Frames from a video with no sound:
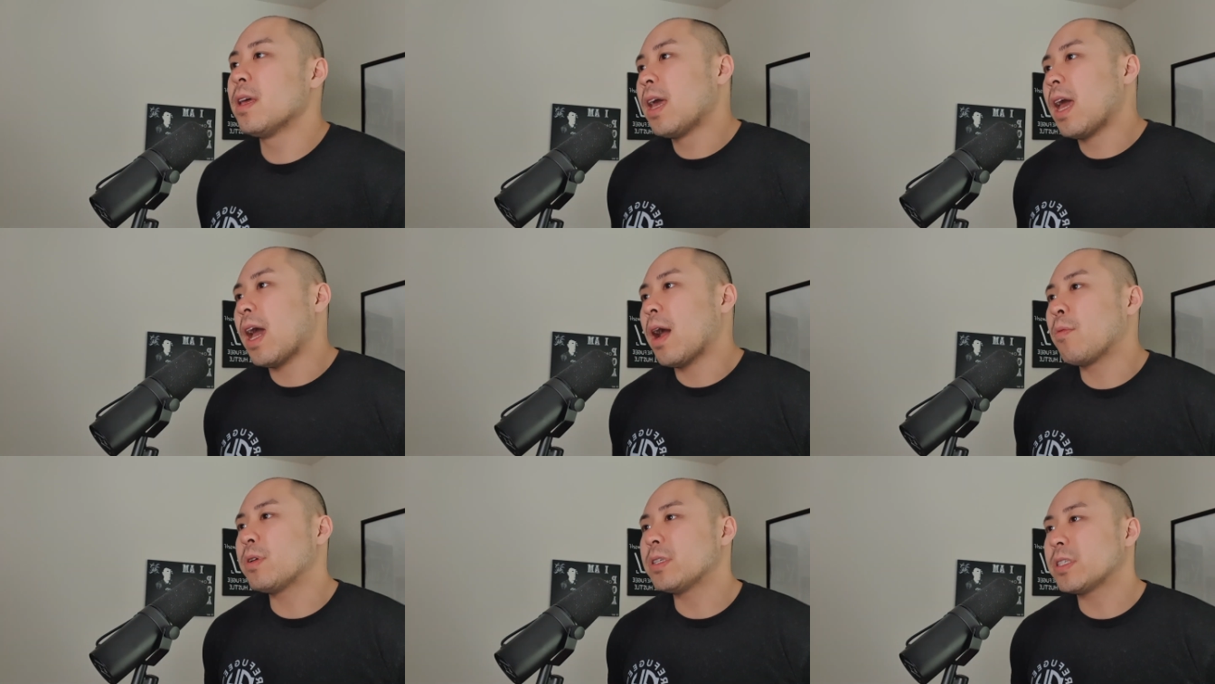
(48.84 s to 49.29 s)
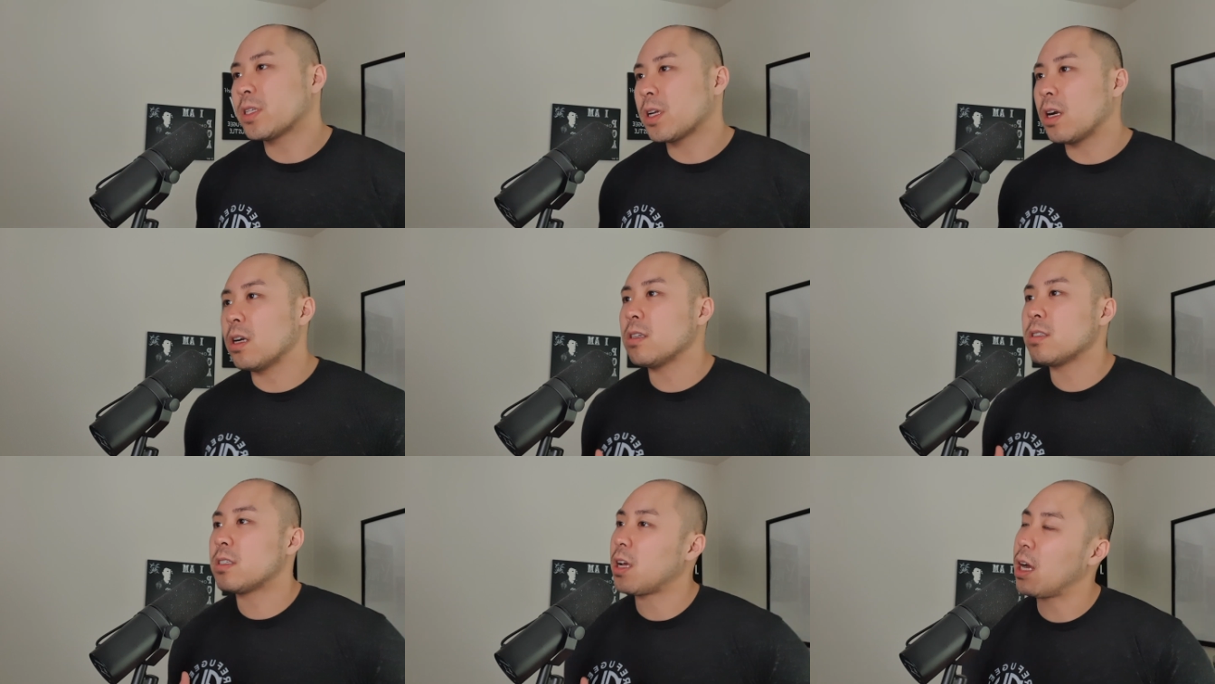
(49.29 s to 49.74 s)
and we
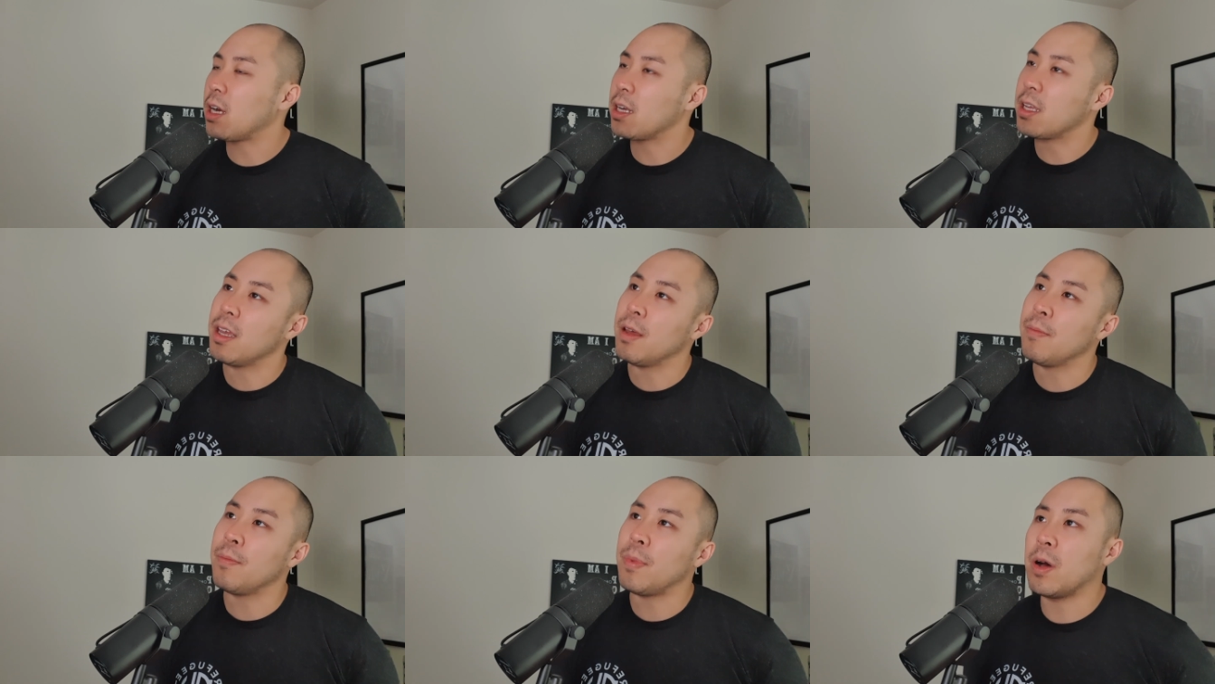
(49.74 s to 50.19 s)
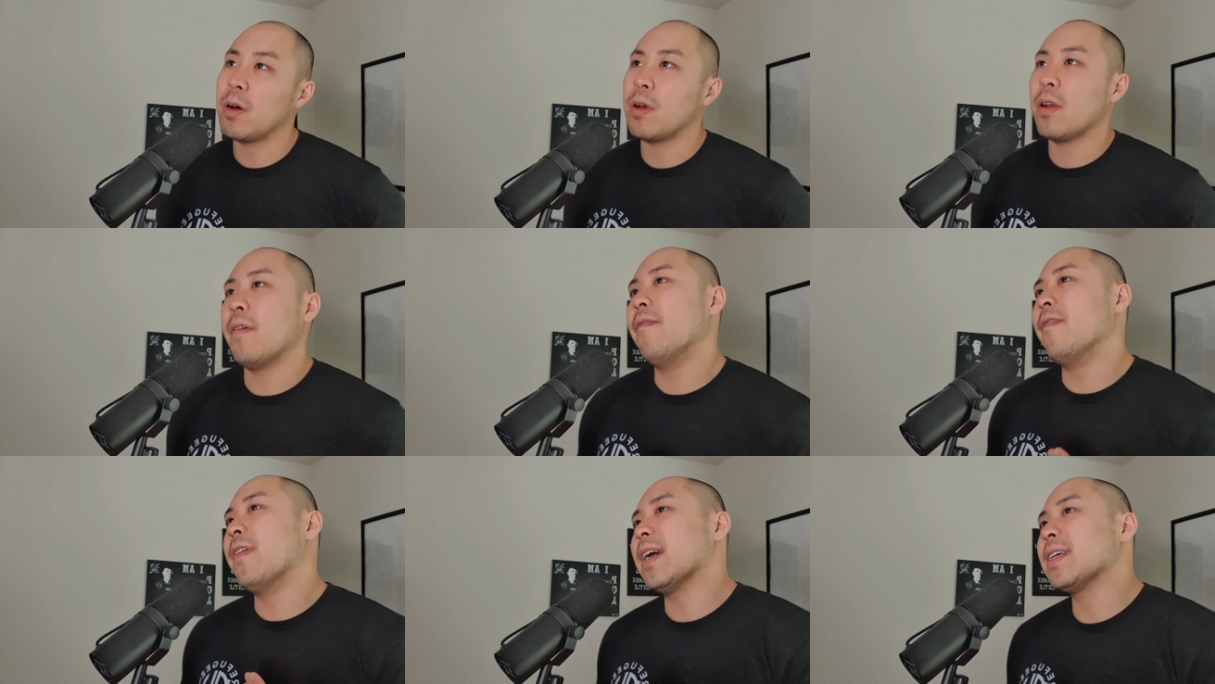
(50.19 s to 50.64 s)
start talking about
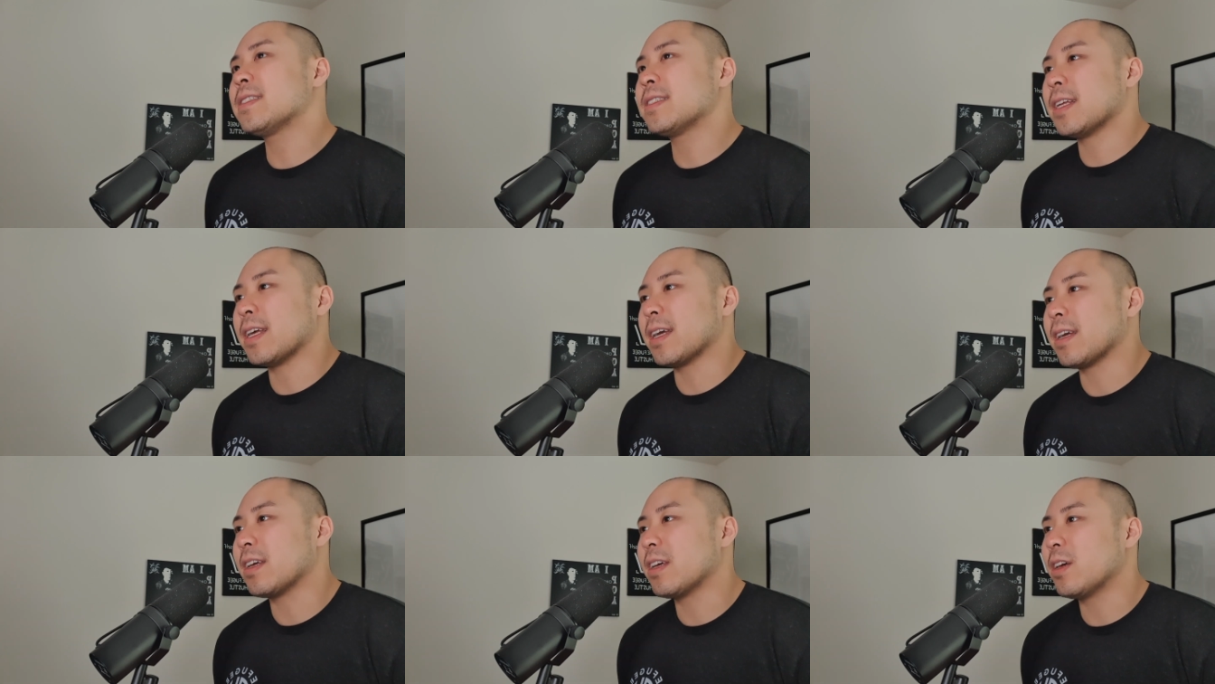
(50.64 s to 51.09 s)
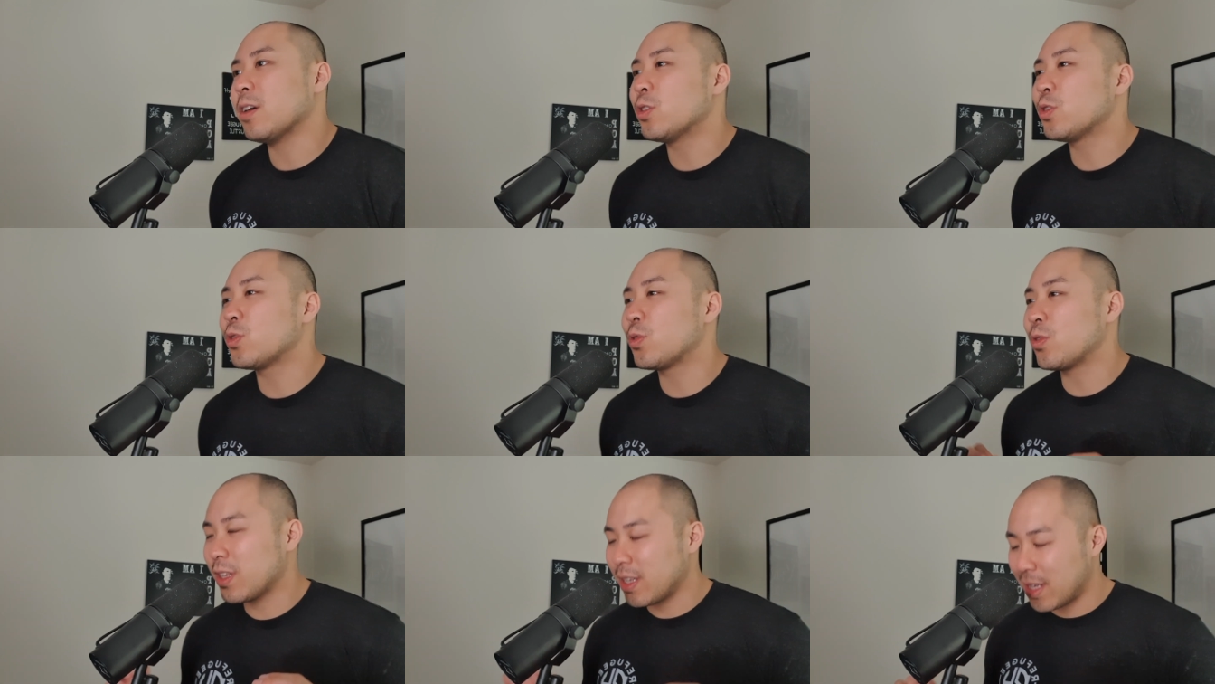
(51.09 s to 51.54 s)
investing. It was
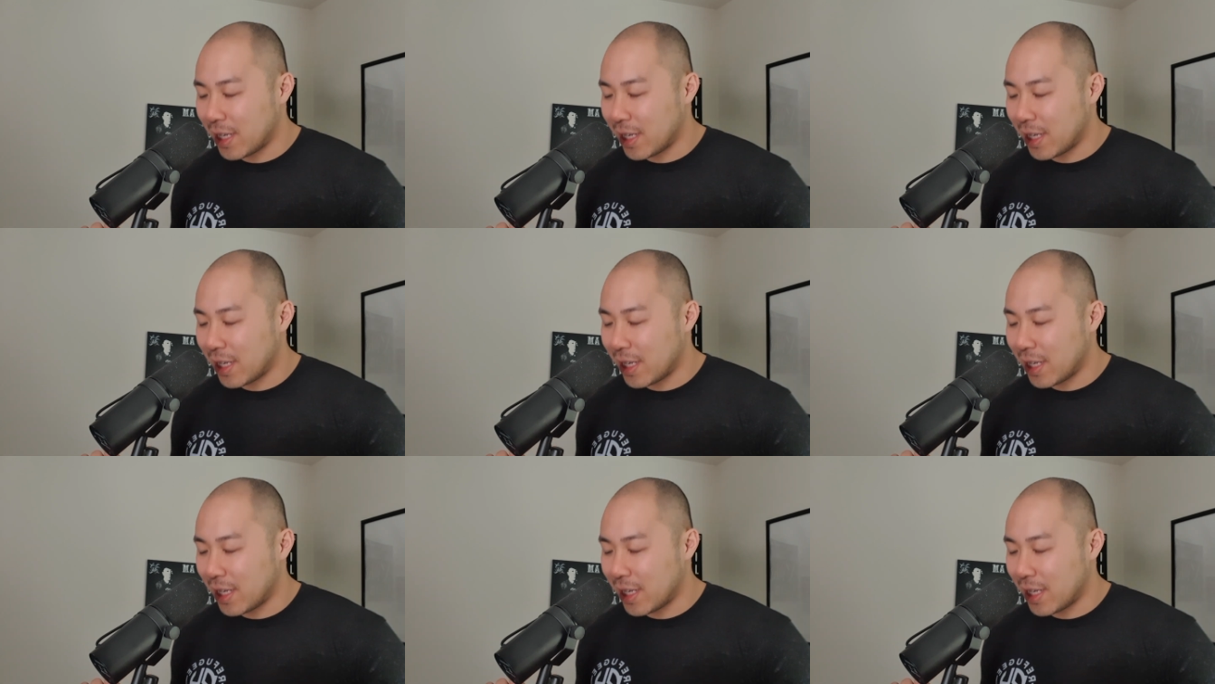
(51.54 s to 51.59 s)
really